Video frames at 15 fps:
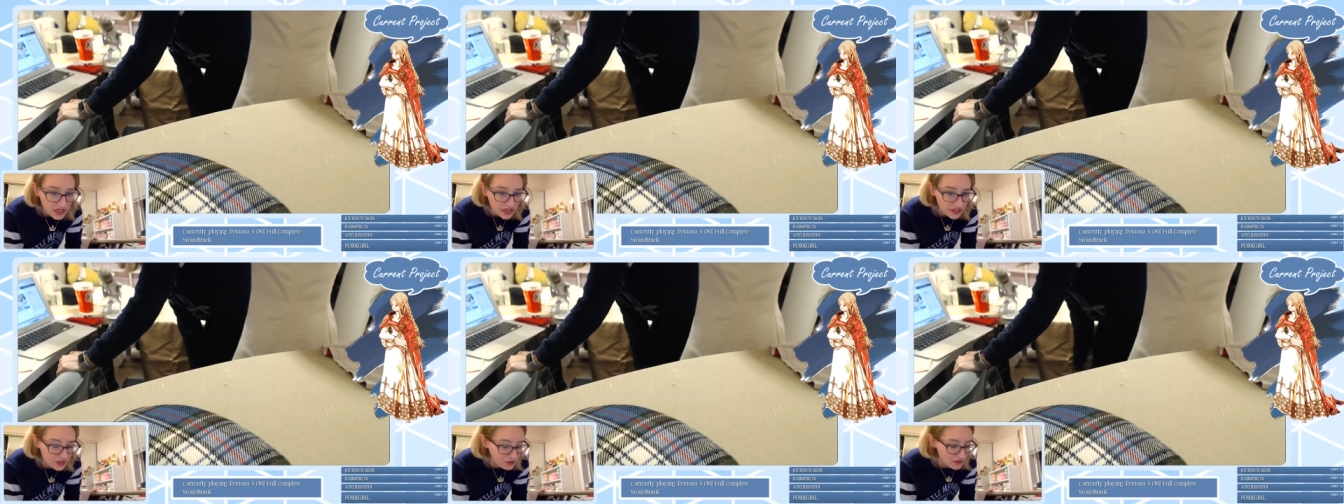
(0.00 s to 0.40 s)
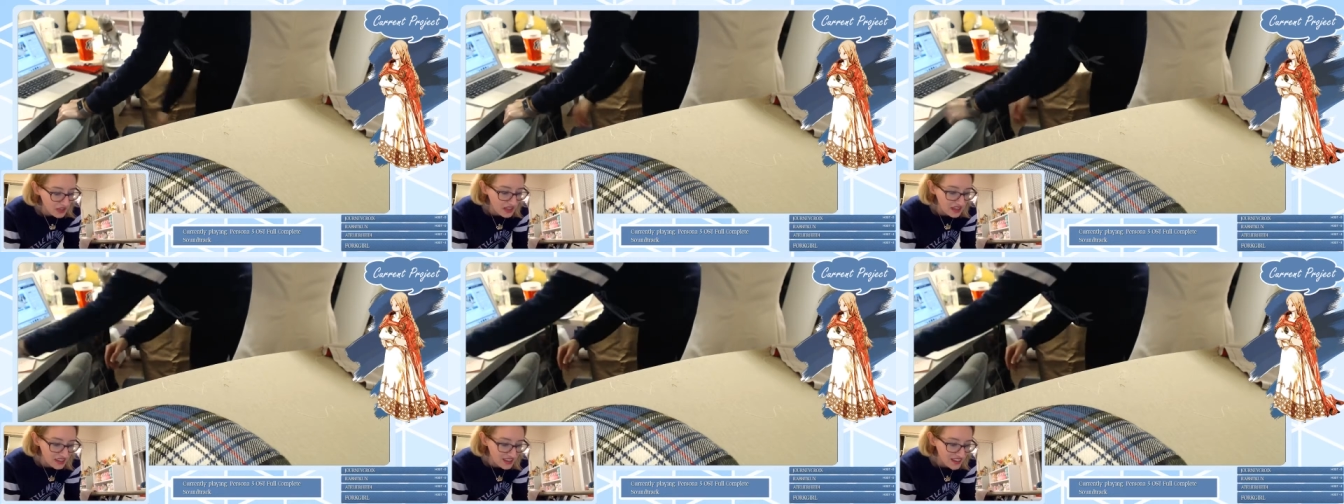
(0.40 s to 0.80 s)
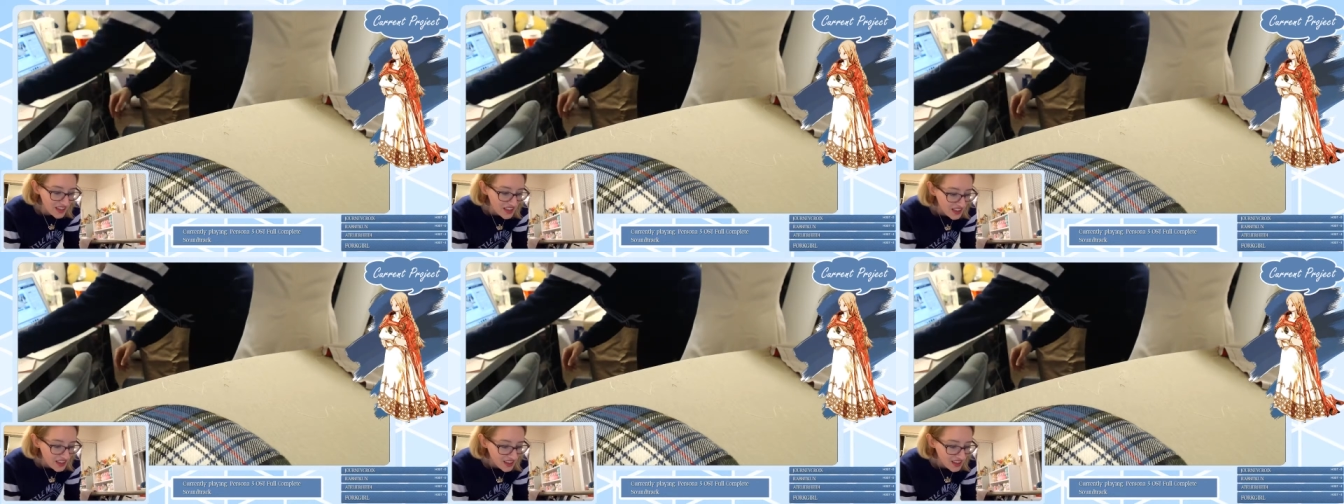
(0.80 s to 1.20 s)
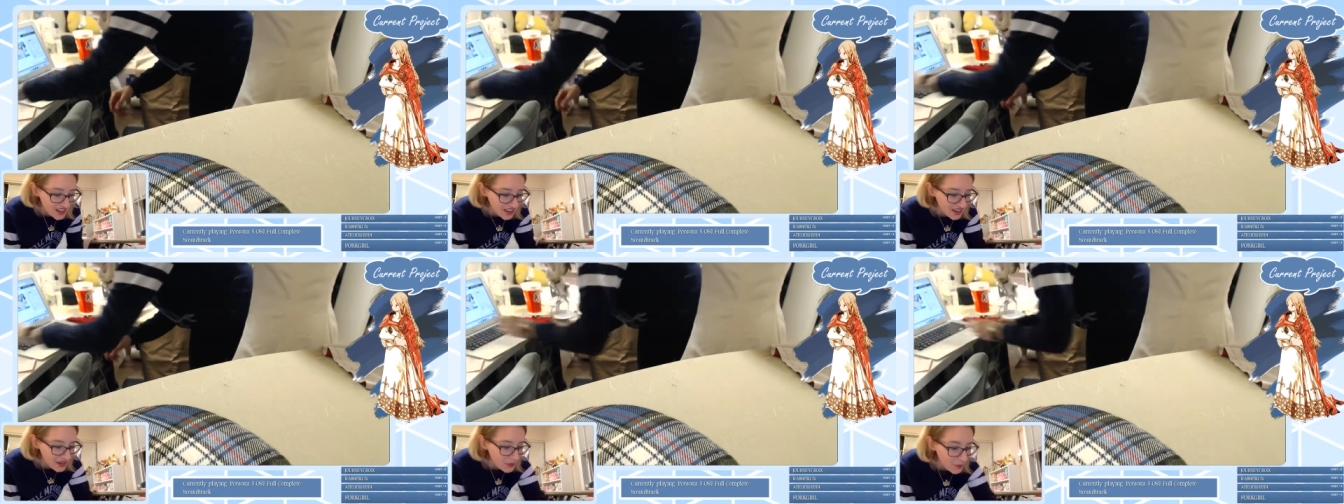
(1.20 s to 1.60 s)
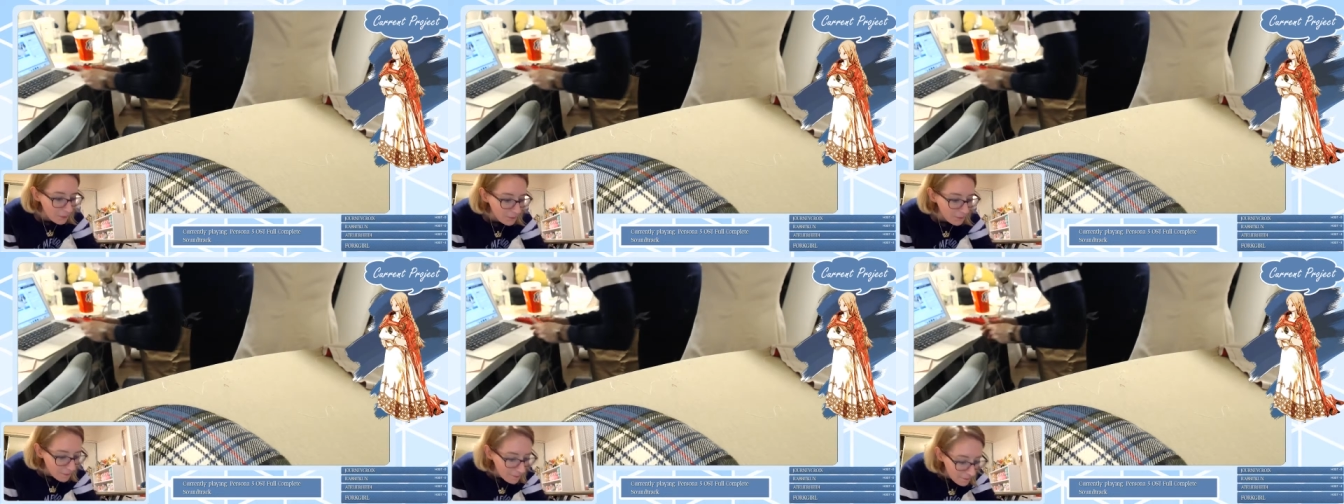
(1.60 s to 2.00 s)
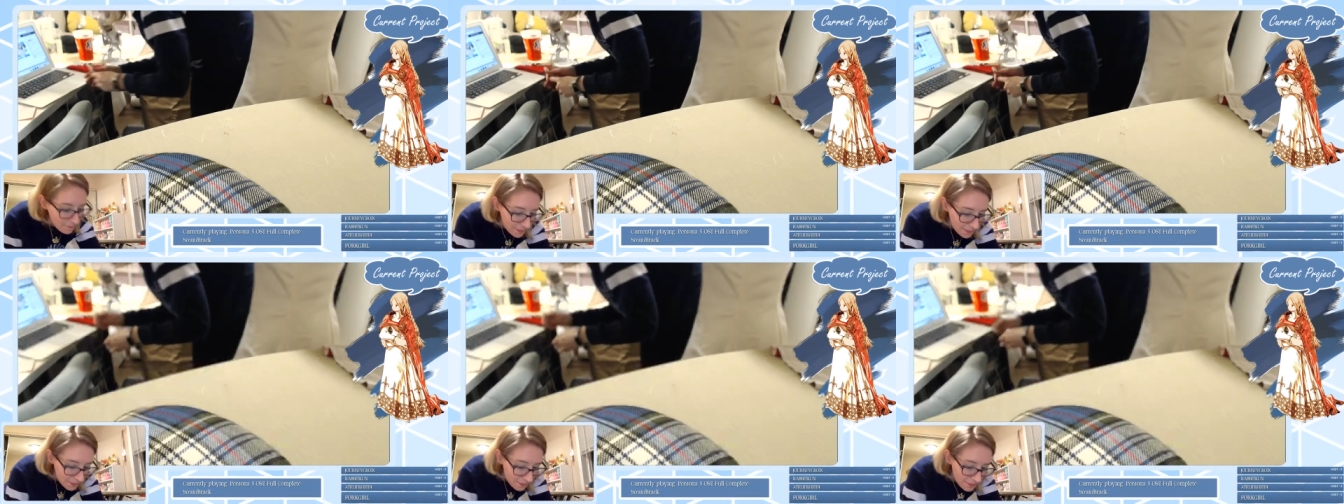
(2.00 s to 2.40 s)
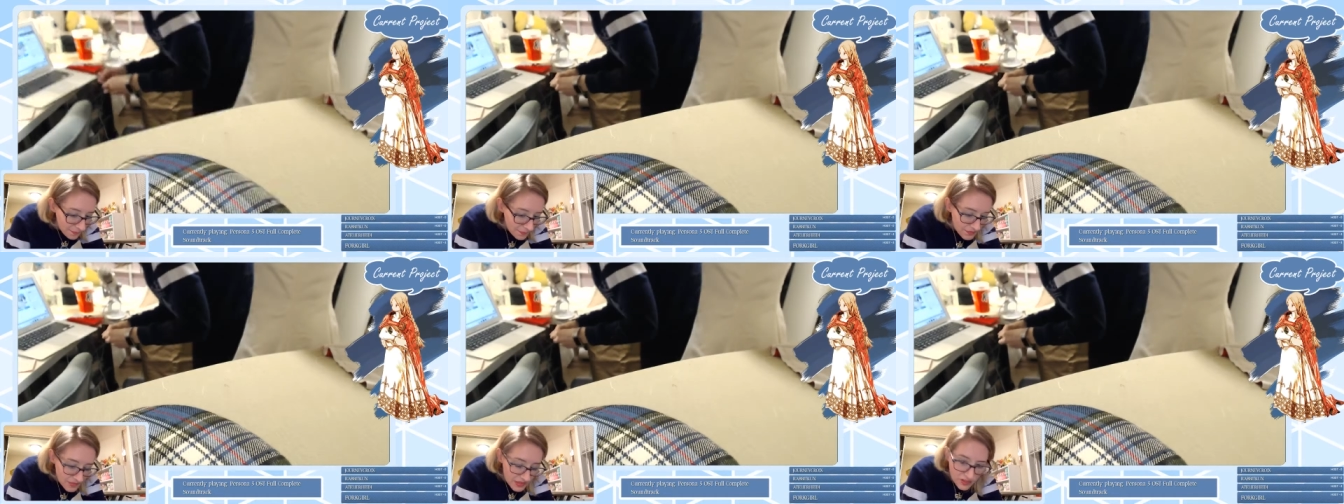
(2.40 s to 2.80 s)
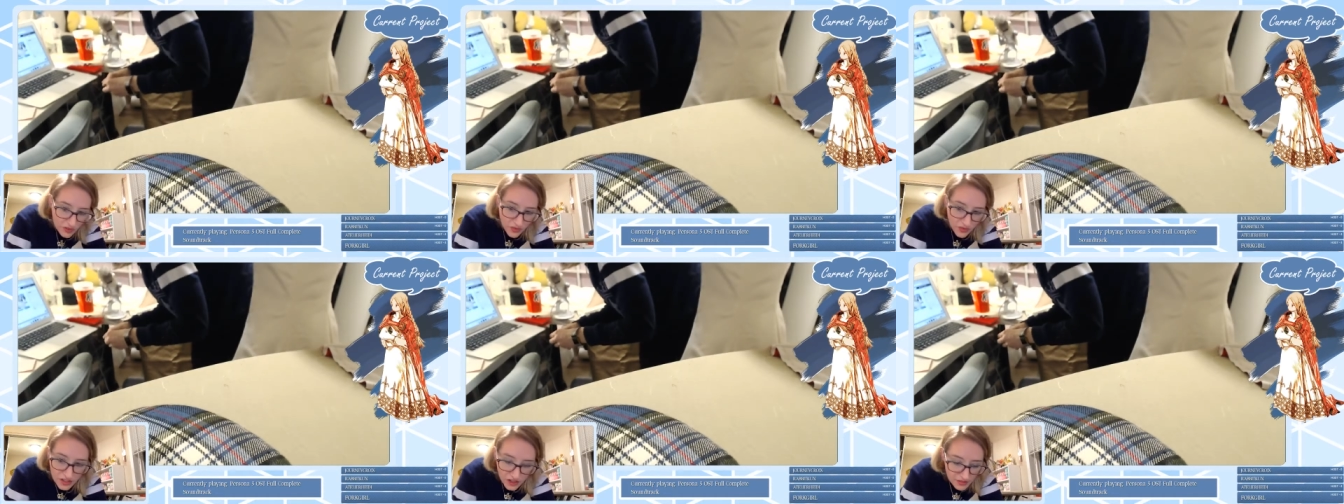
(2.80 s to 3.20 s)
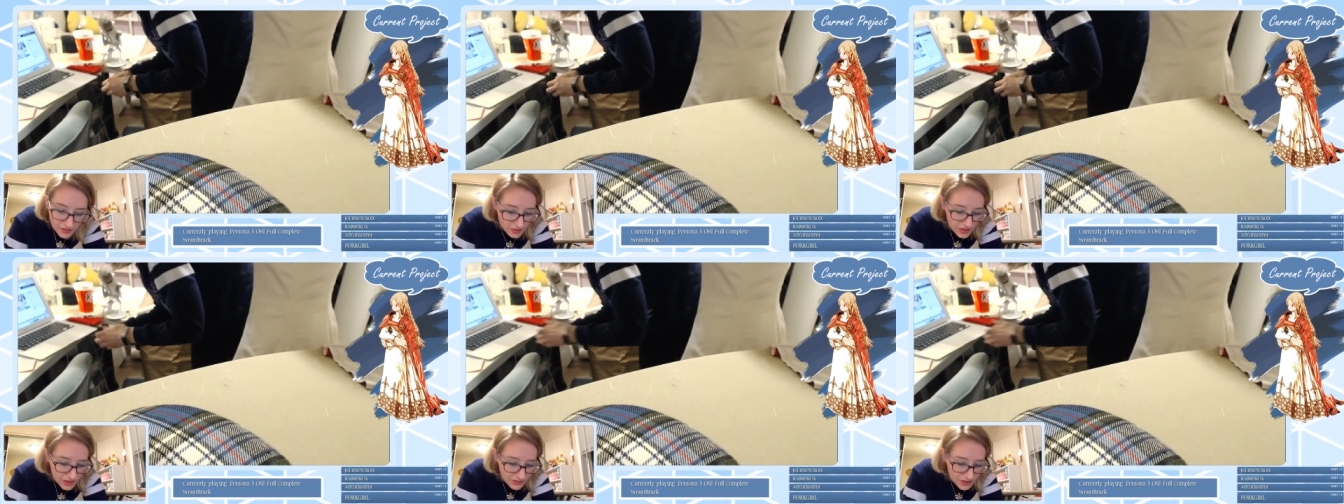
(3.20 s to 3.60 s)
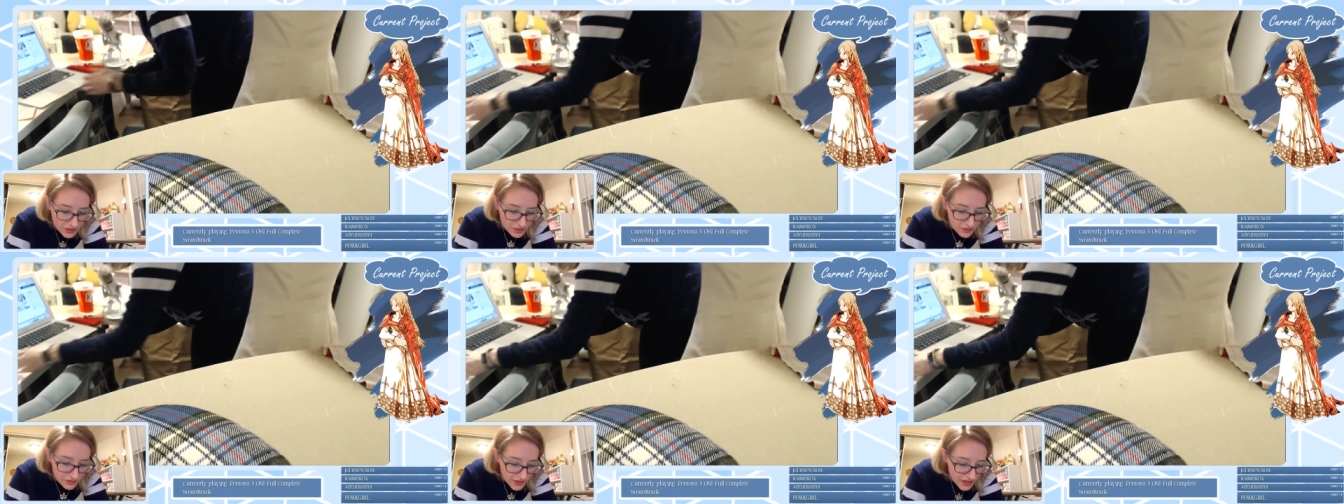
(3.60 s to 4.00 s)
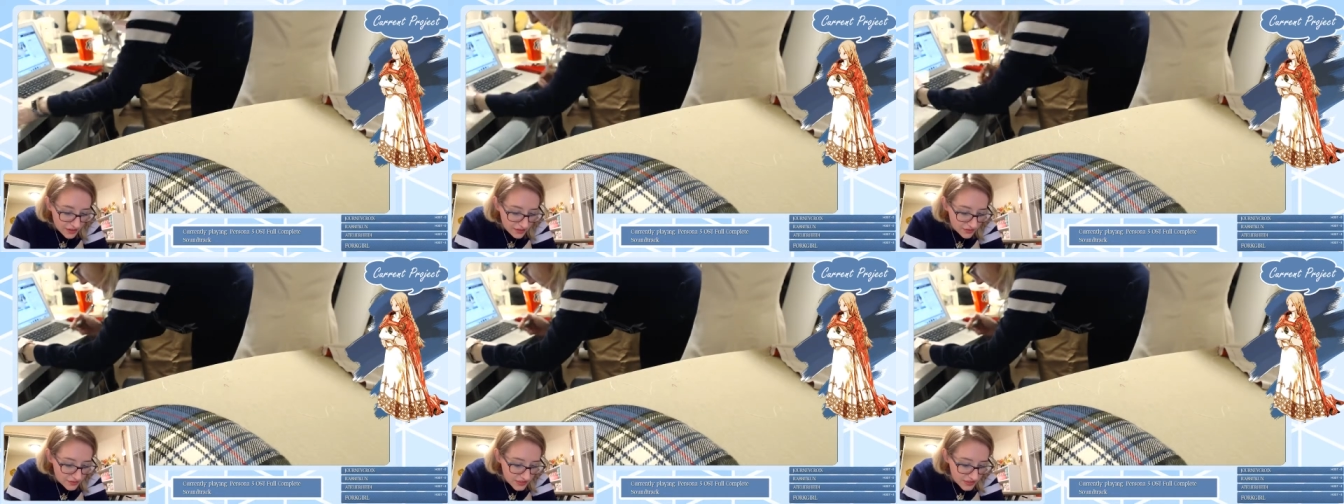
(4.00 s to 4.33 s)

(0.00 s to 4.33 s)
You don't. Um, it's all right. You haven't played Persona Five.